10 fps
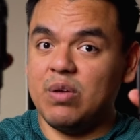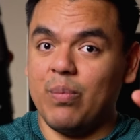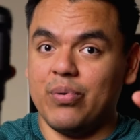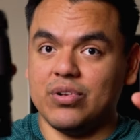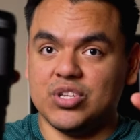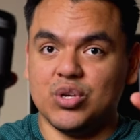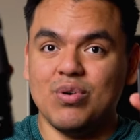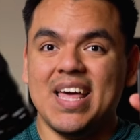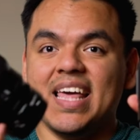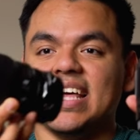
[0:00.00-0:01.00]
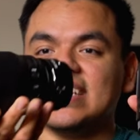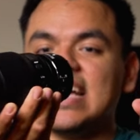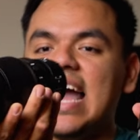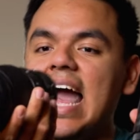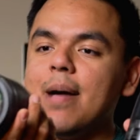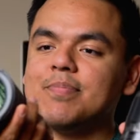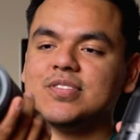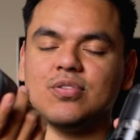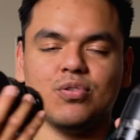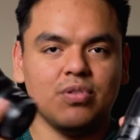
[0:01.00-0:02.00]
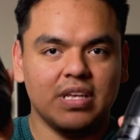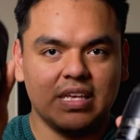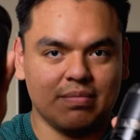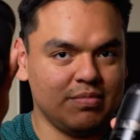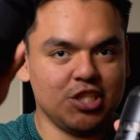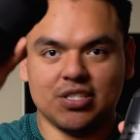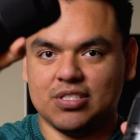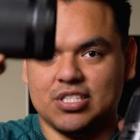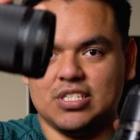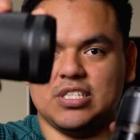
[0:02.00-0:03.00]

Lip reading: 1.2 is absolutely just